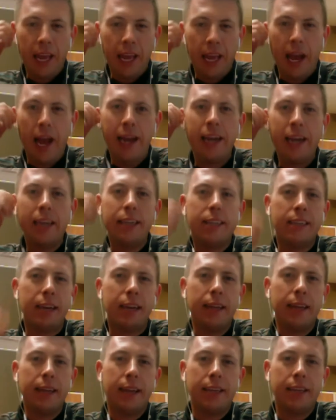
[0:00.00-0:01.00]
I need to see
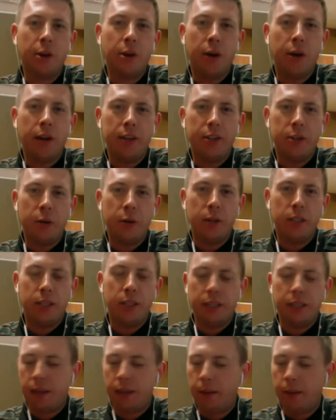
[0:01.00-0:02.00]
it, Les. Go ahead and show us an
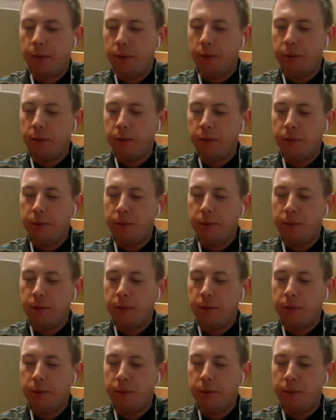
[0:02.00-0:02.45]
example.